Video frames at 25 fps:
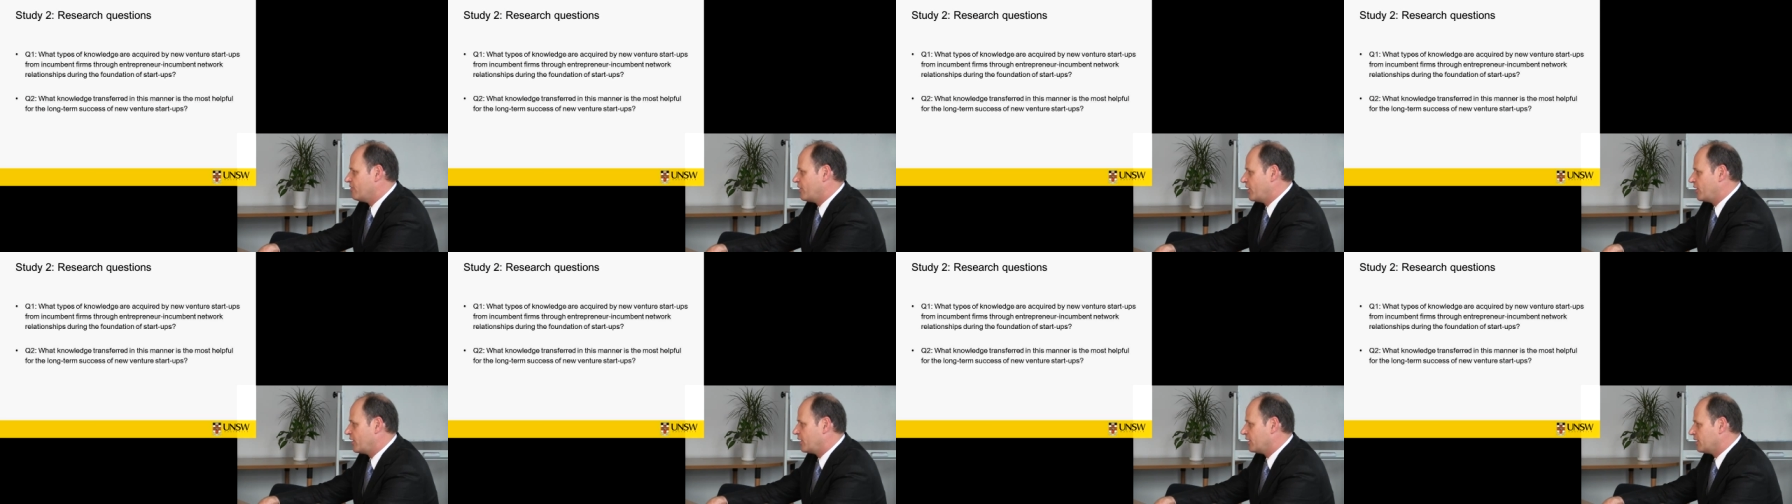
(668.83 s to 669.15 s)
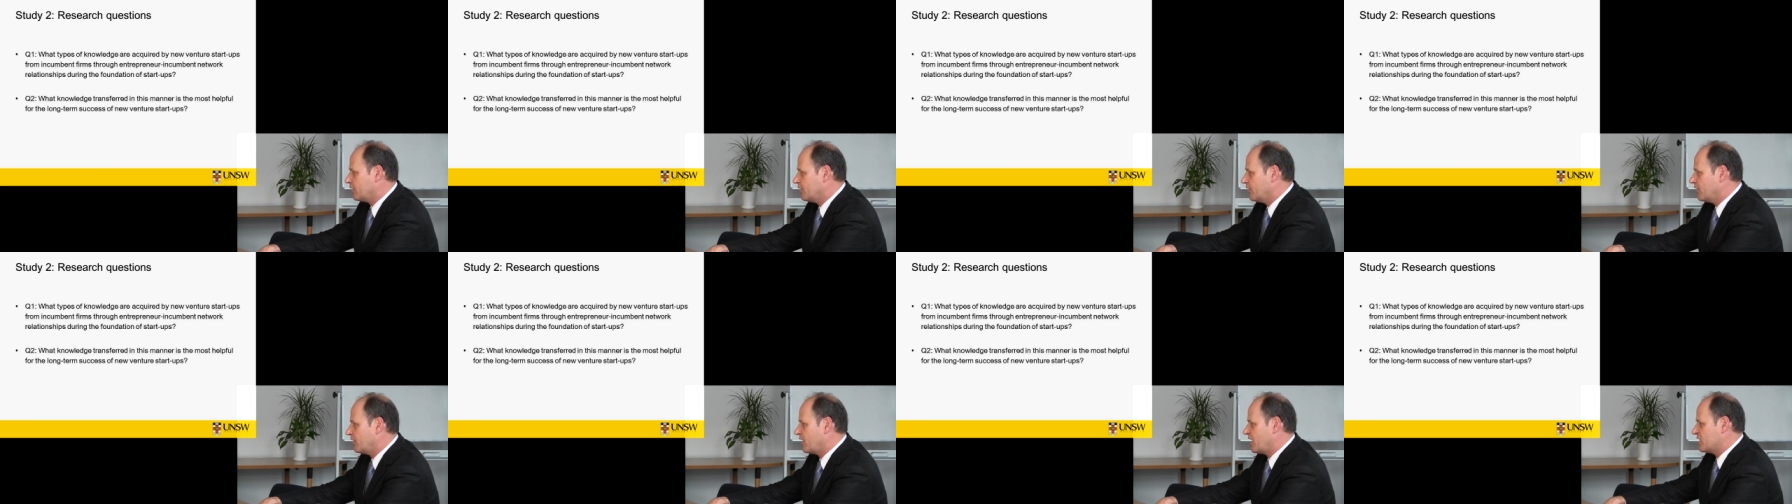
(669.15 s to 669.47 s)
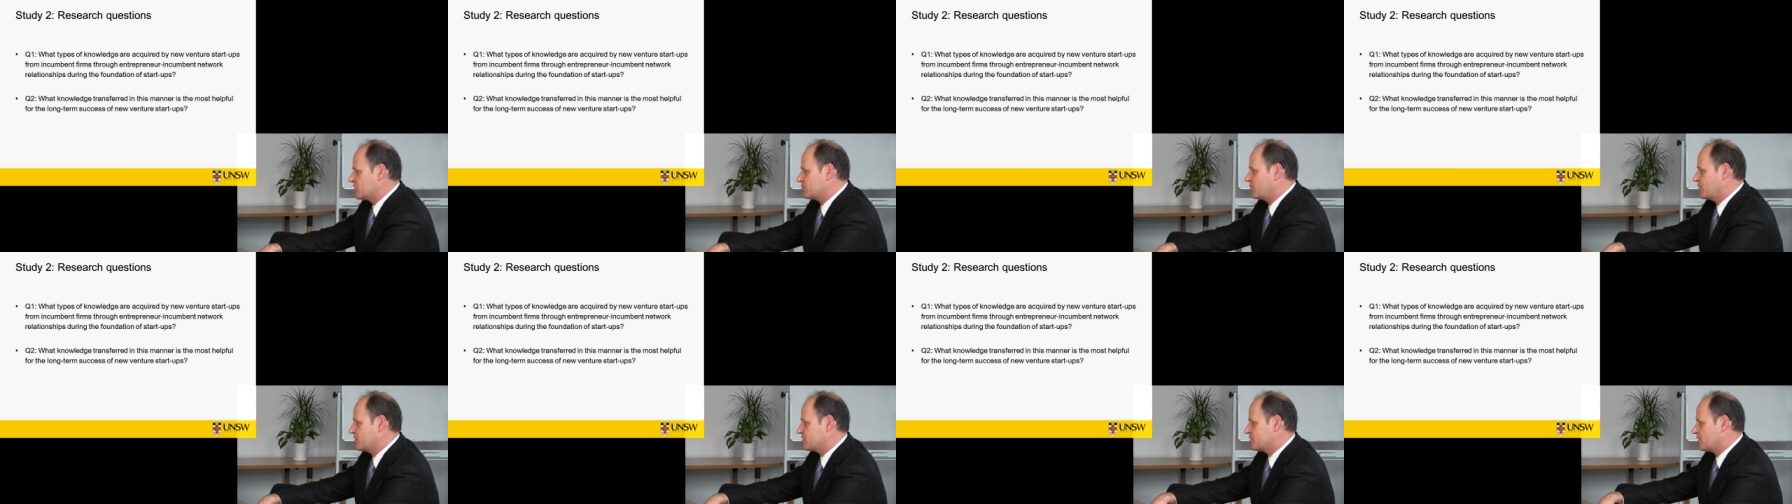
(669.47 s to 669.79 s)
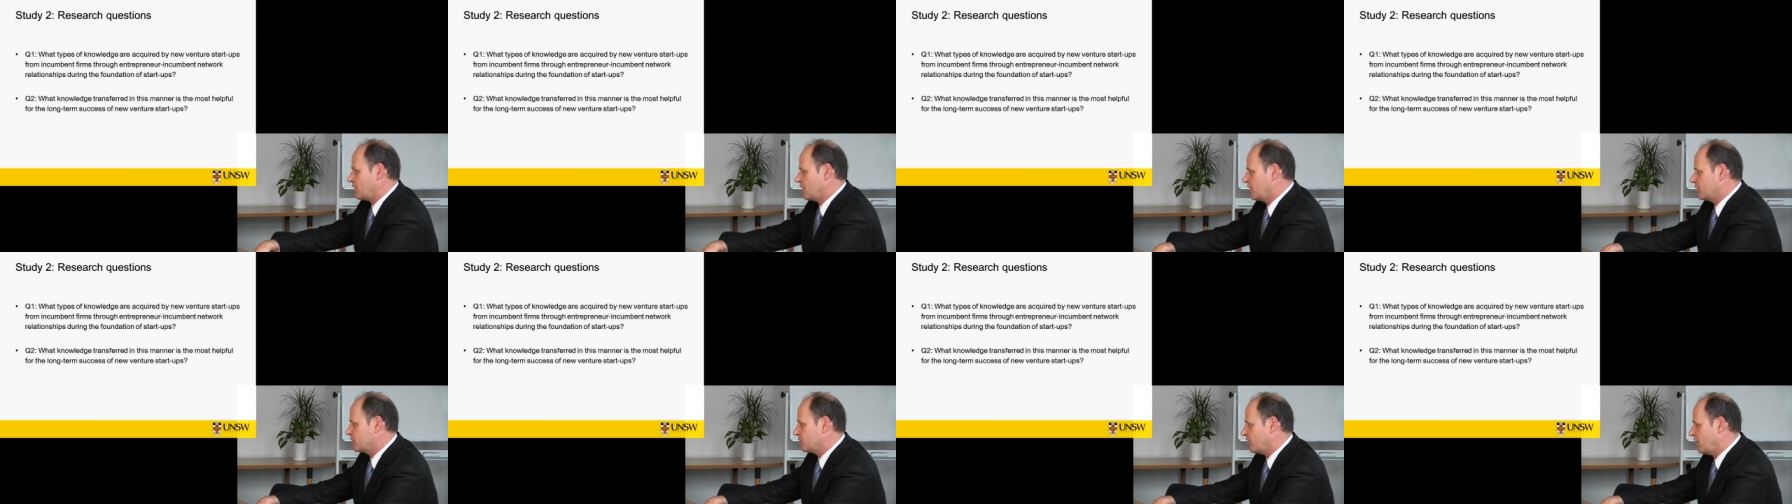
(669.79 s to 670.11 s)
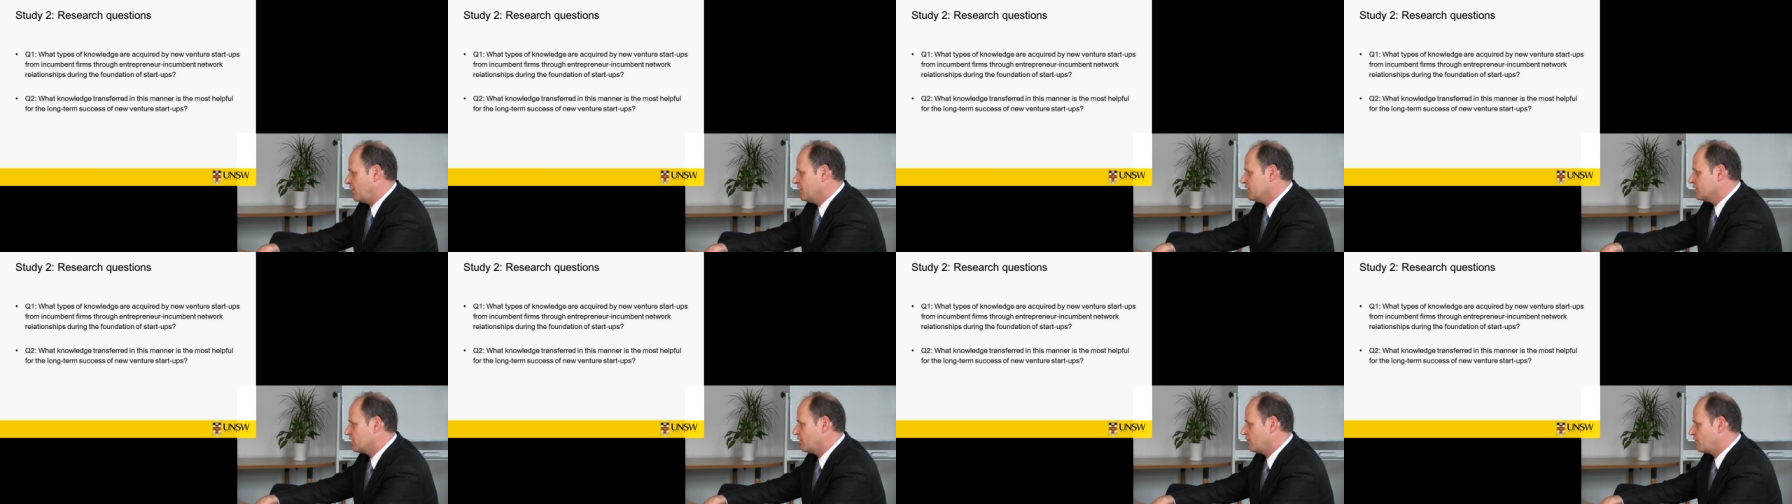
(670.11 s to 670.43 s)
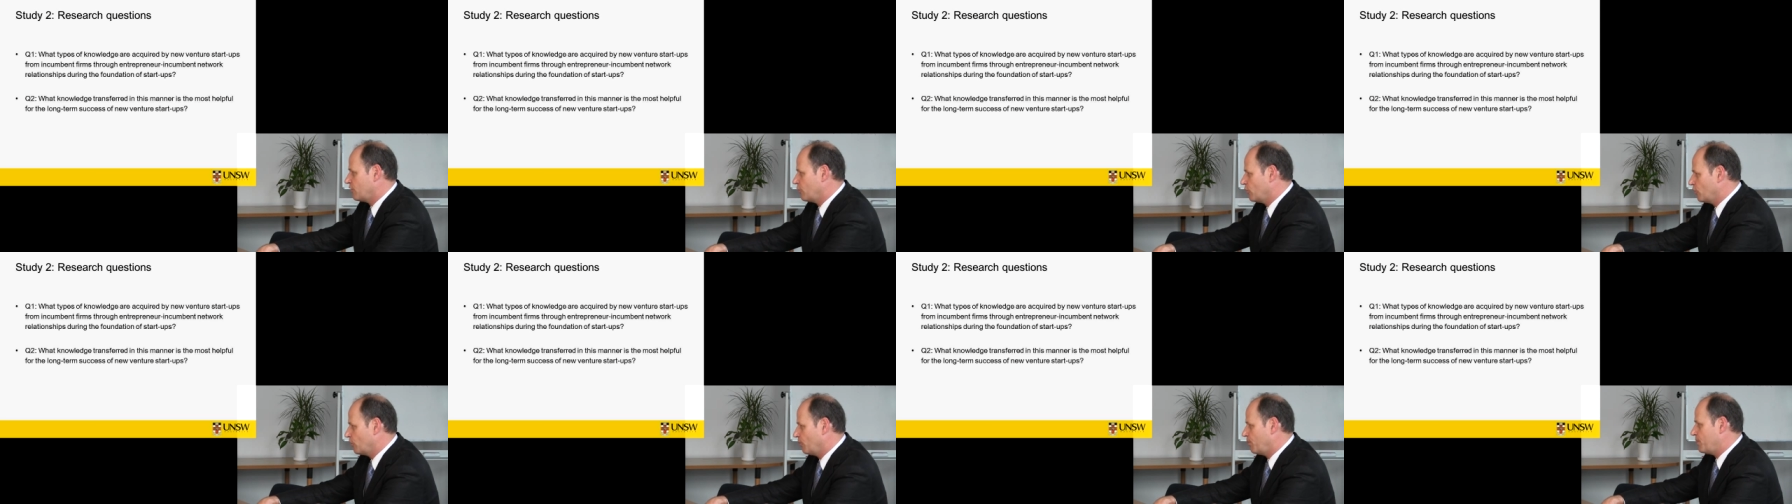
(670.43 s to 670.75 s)
very clear as we were starting to
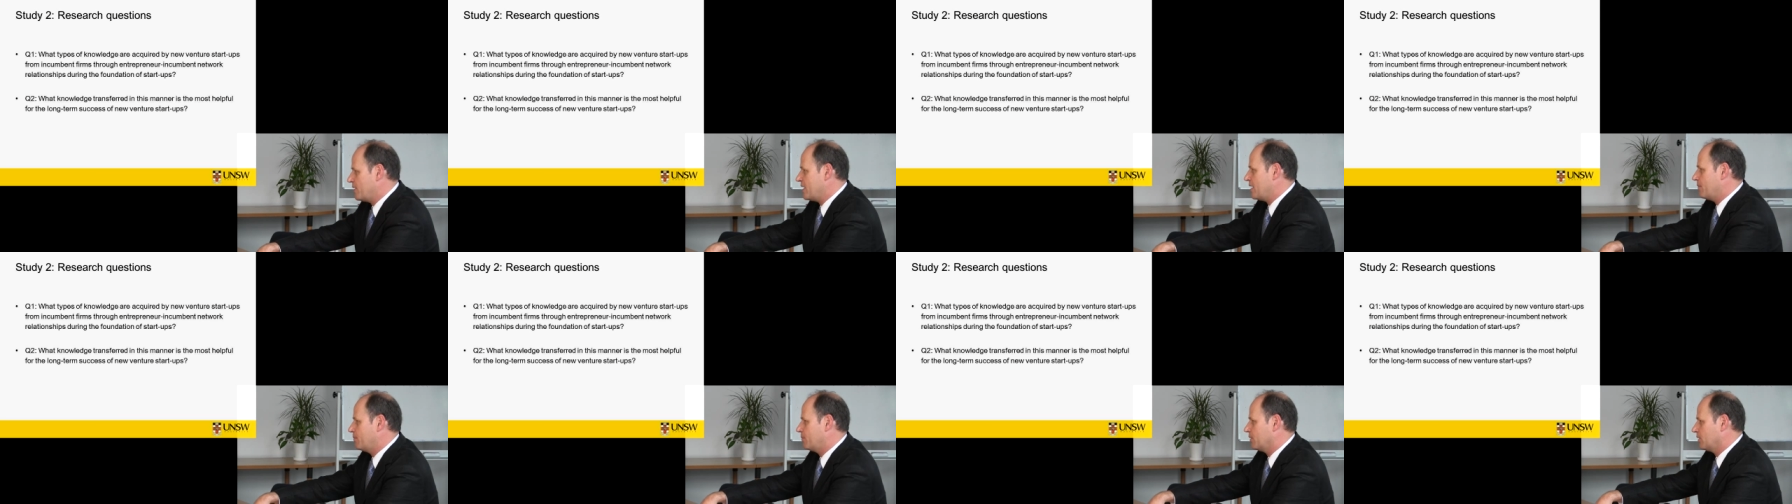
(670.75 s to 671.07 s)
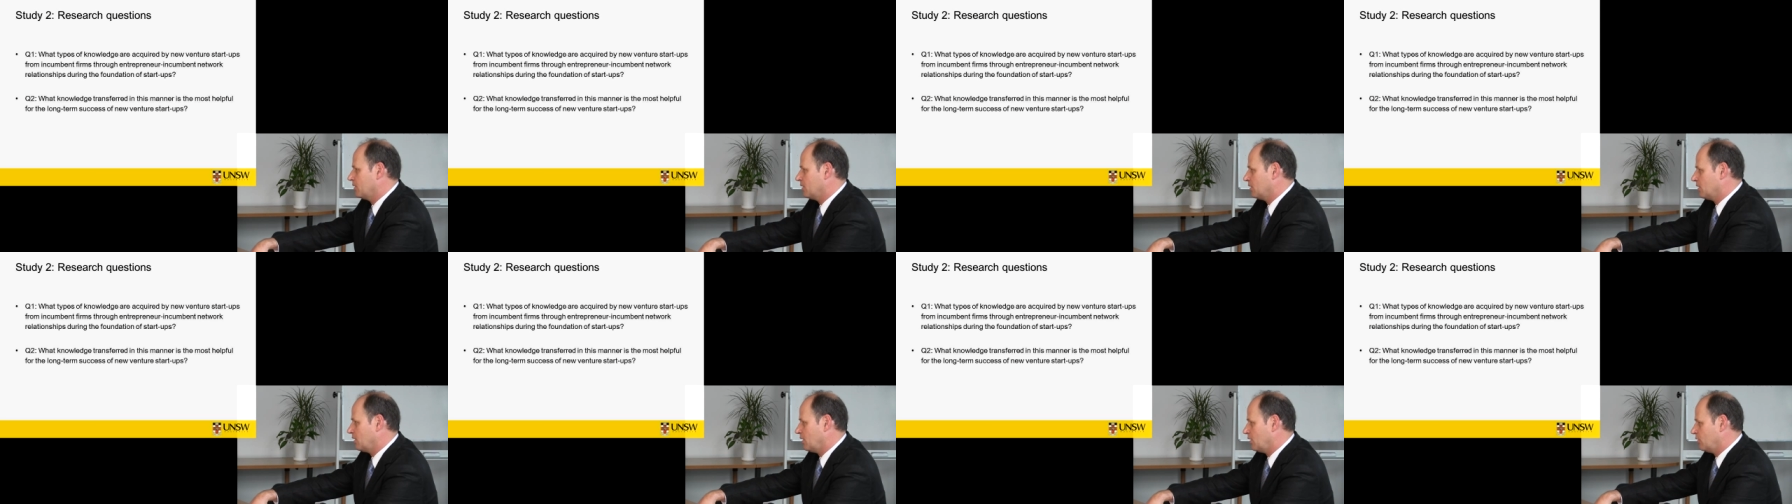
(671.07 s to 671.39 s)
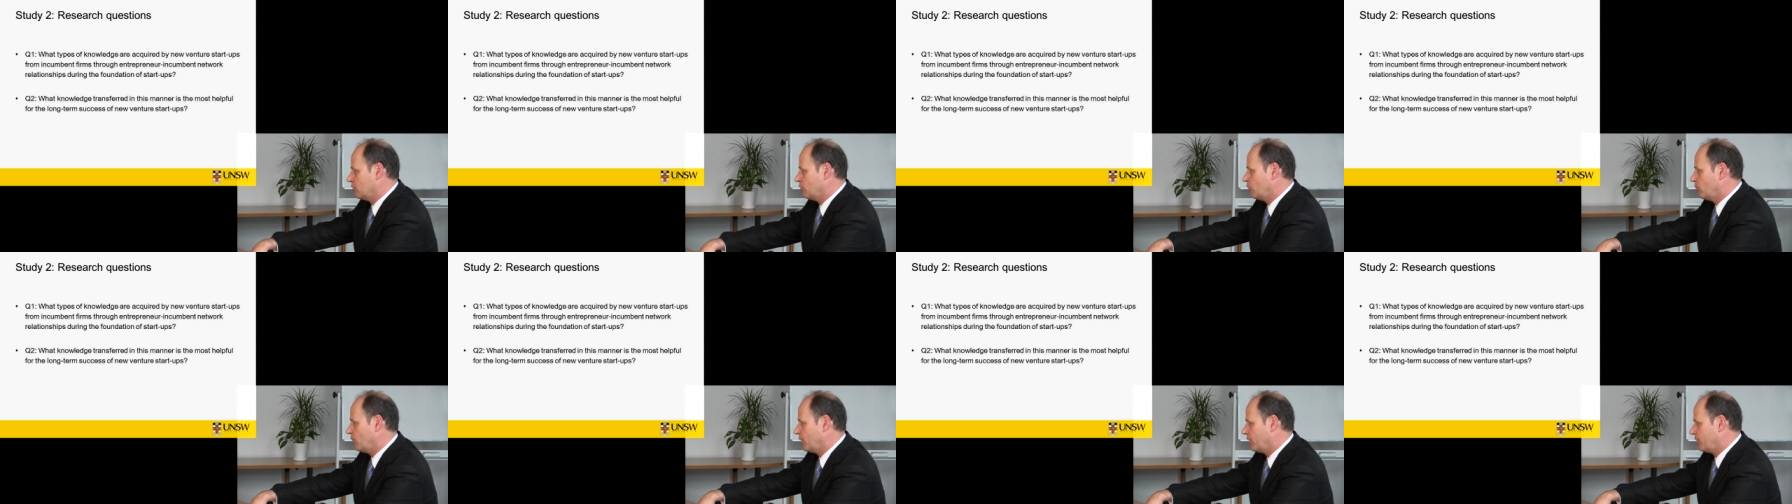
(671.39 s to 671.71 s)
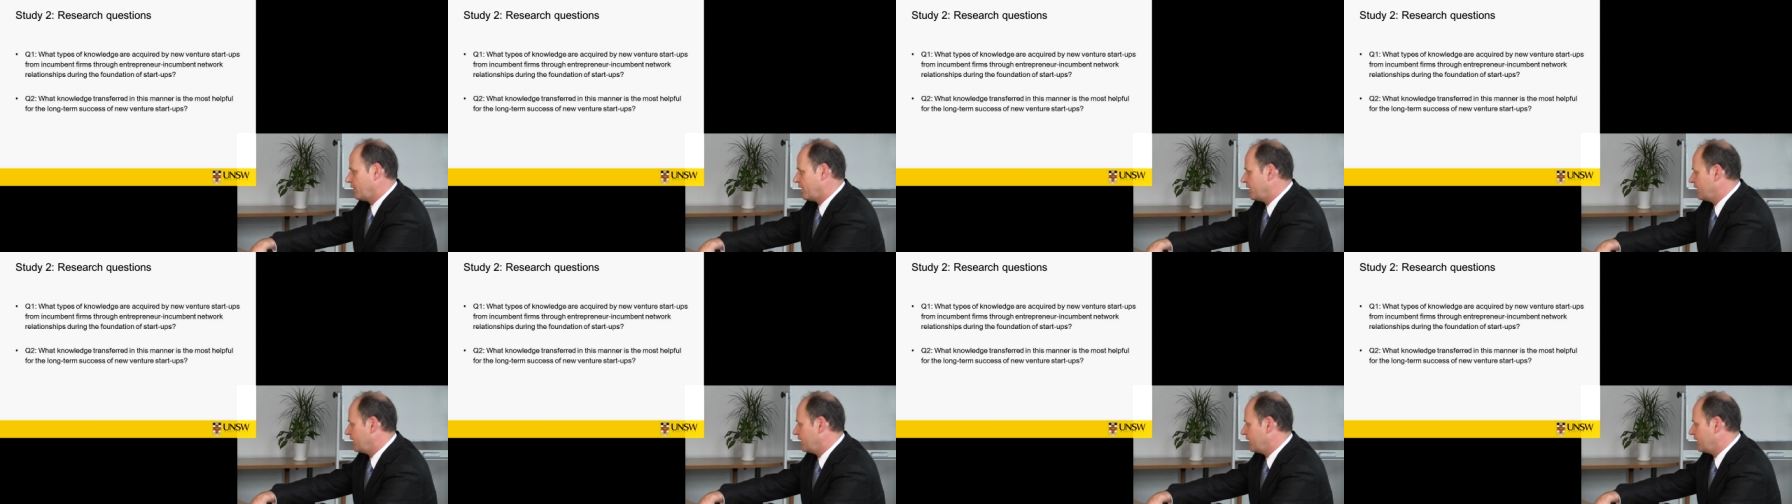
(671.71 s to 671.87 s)
interview people who were